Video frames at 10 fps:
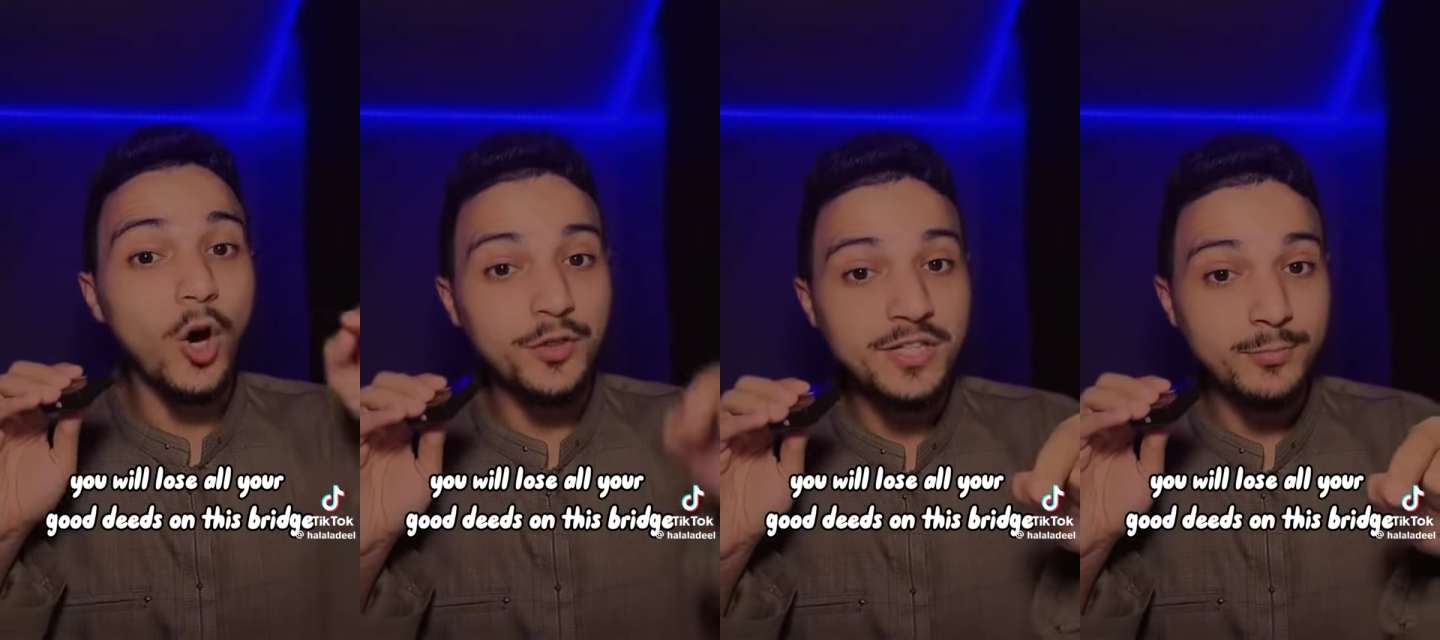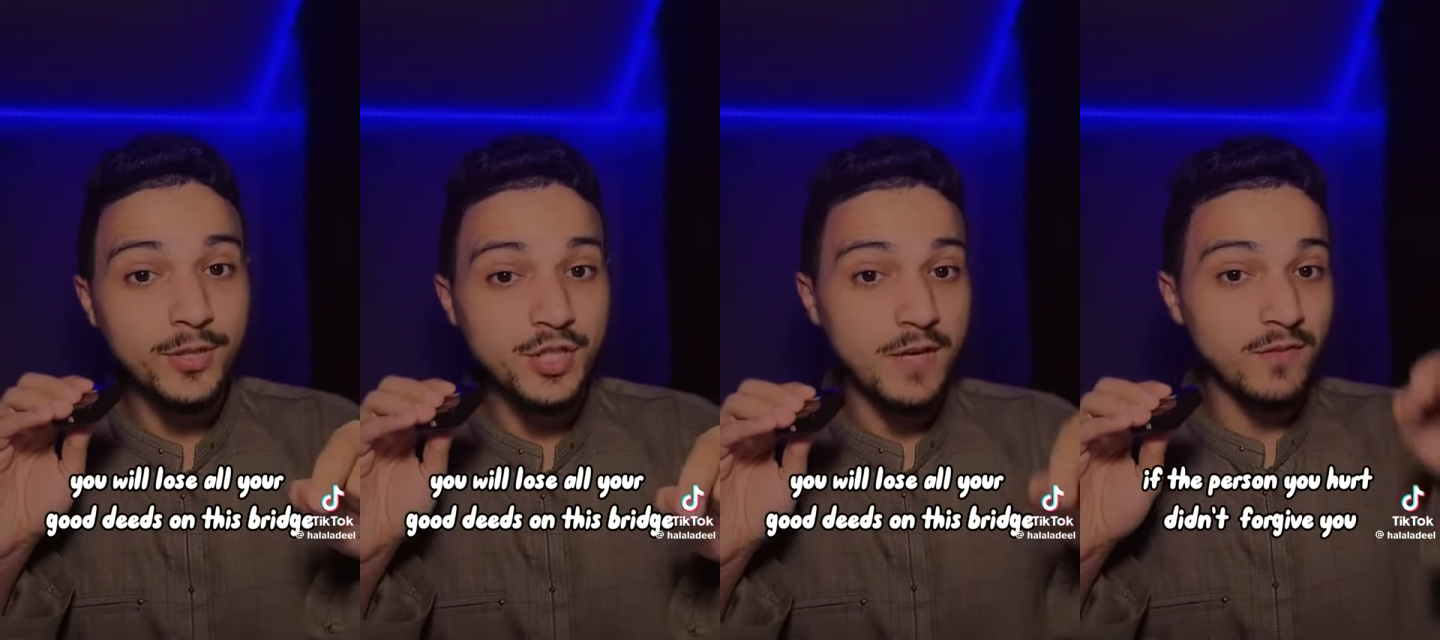on this
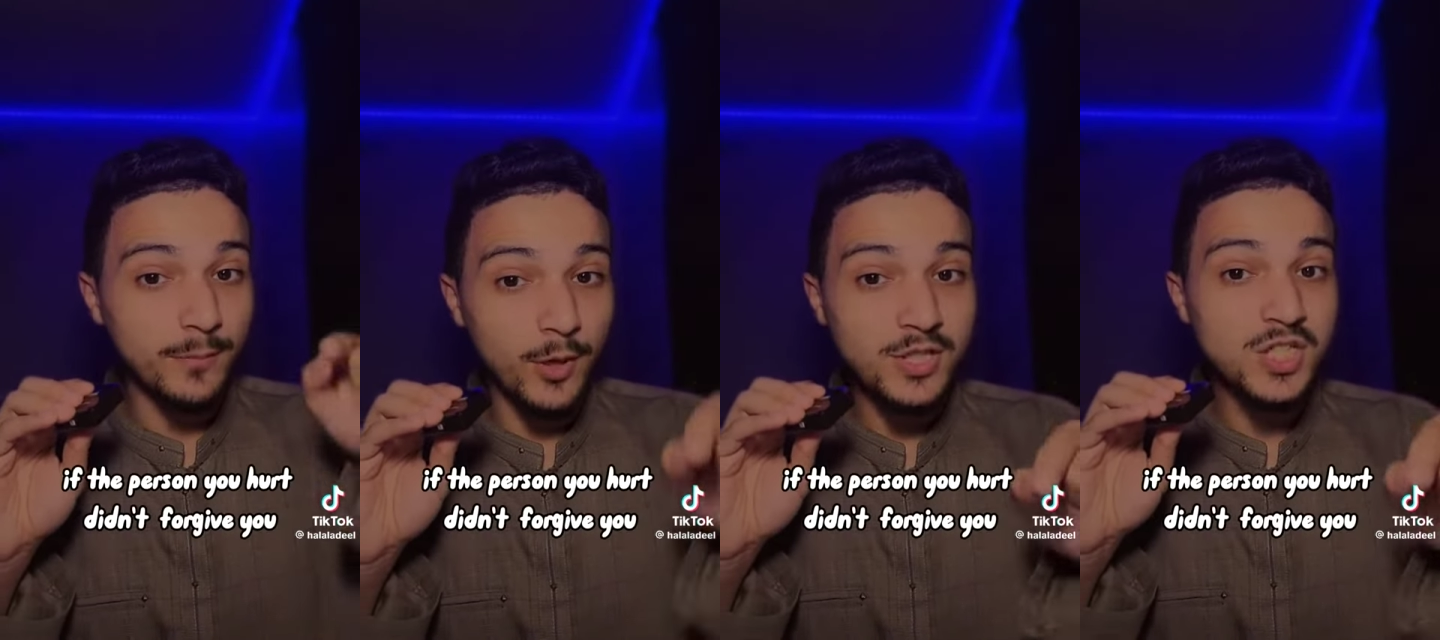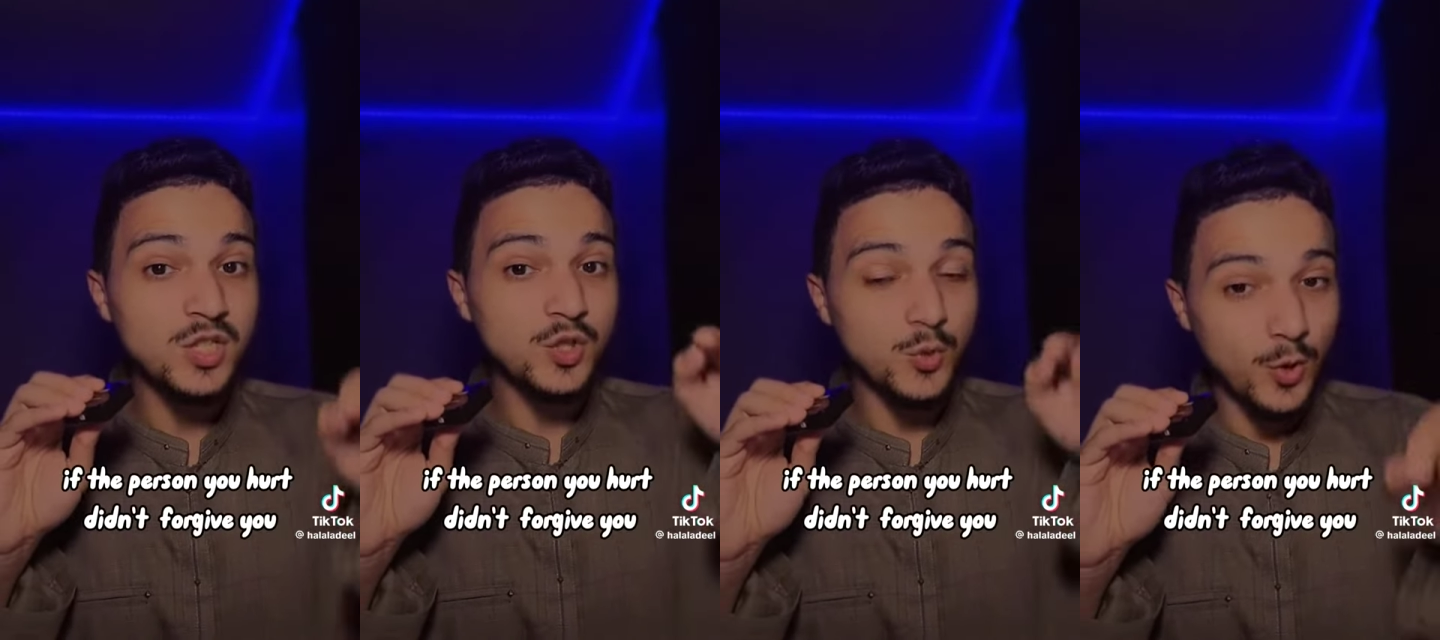bridge if the
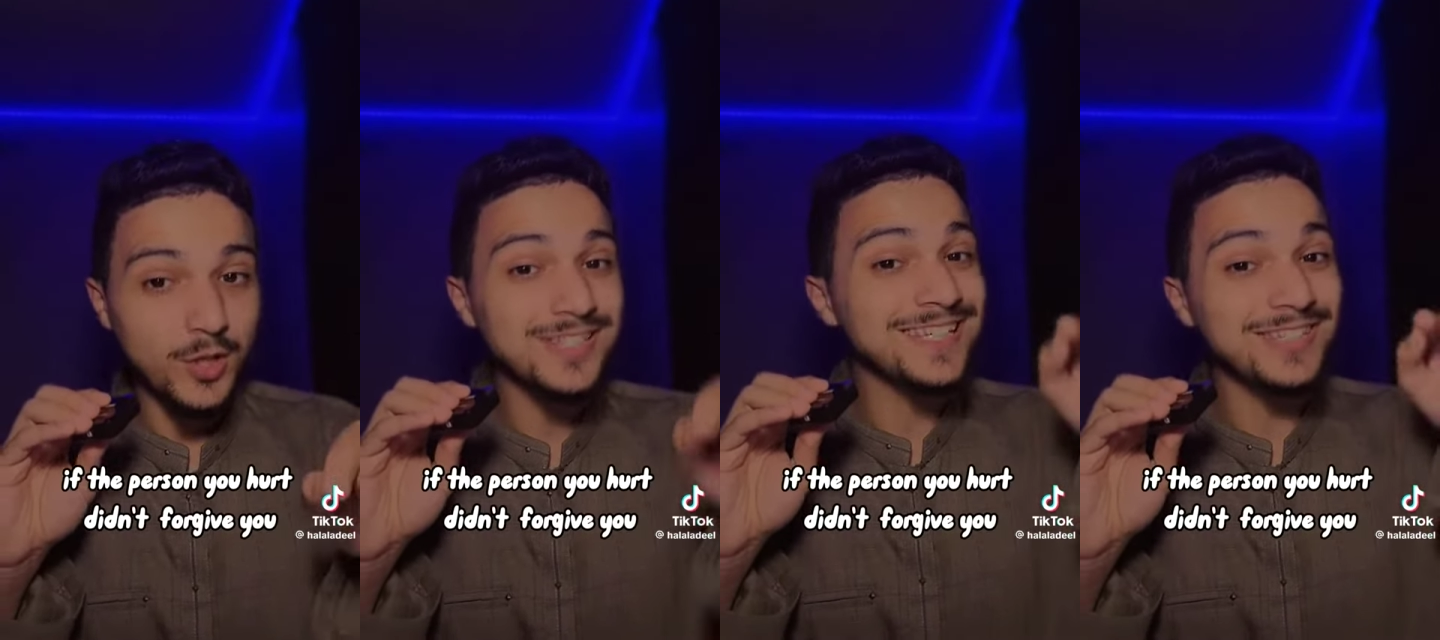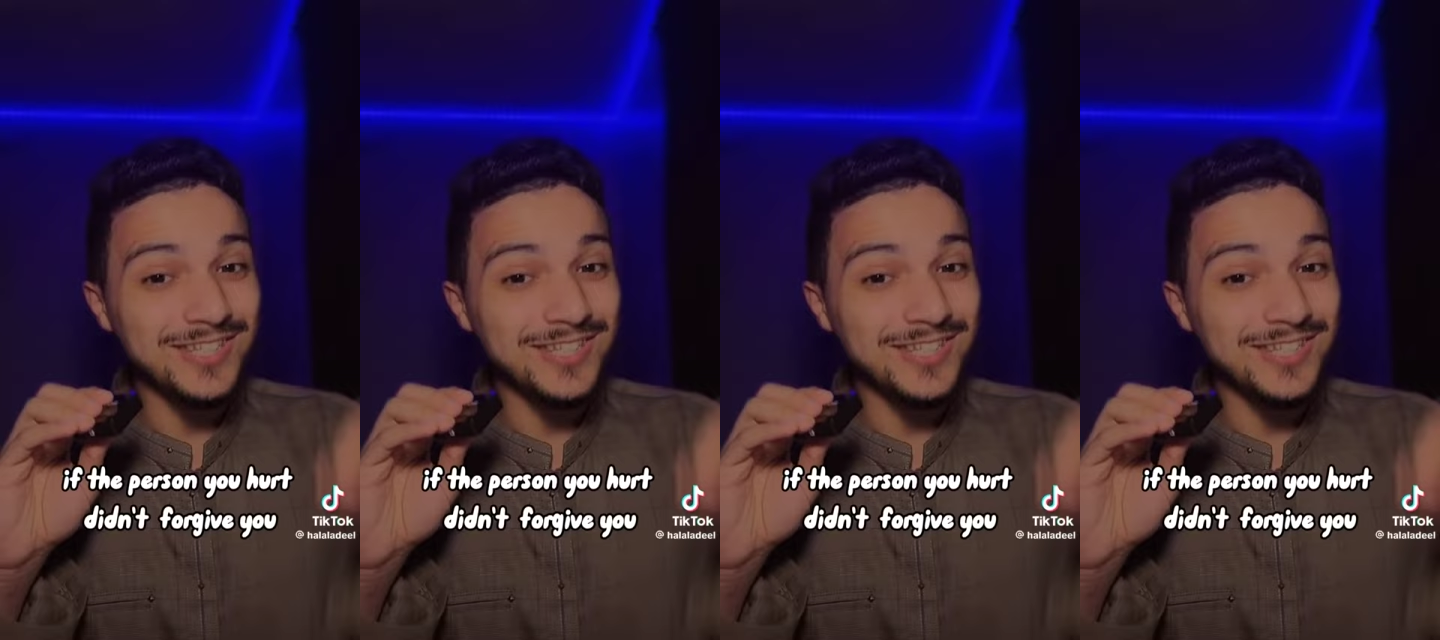person you hurt